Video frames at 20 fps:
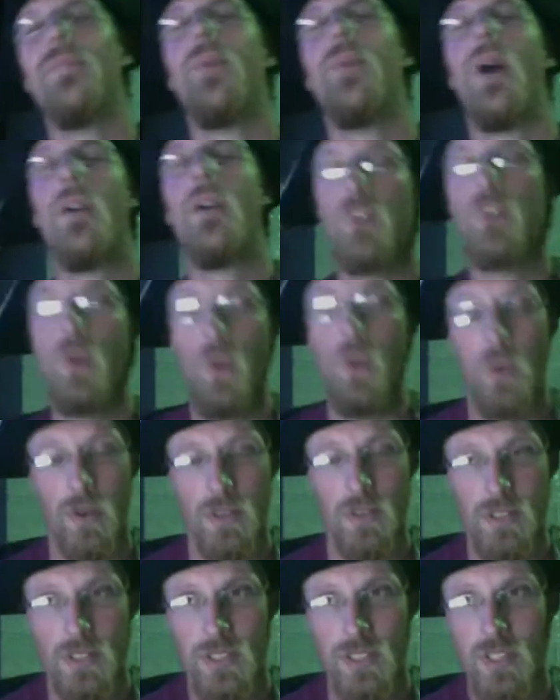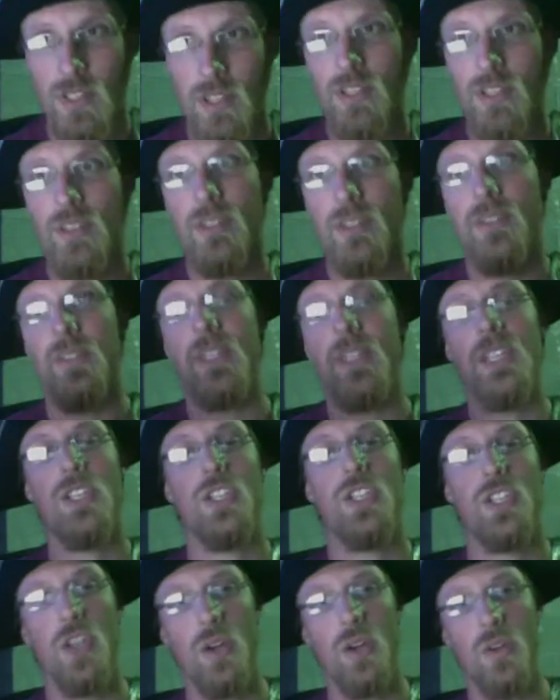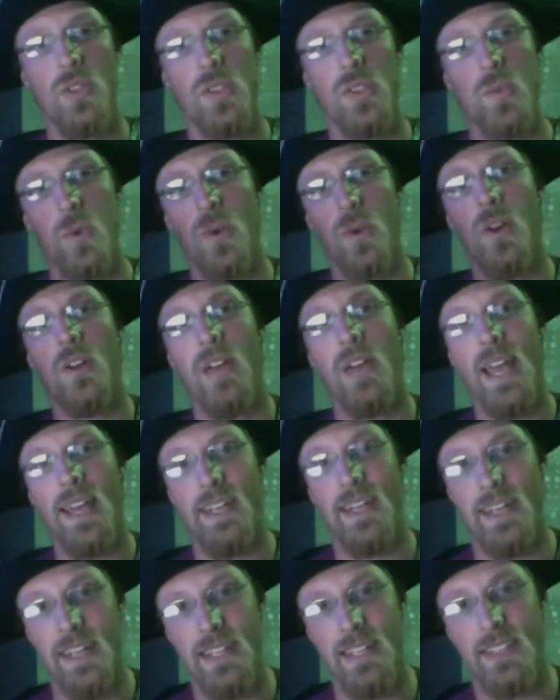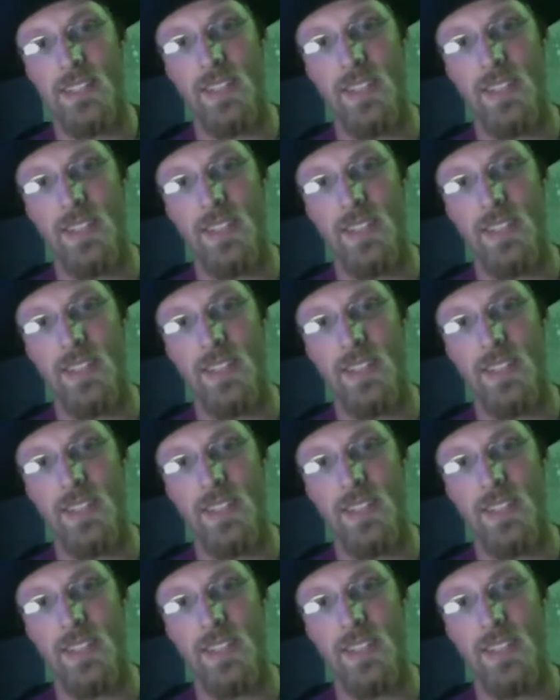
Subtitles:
of course, these shows were all edited,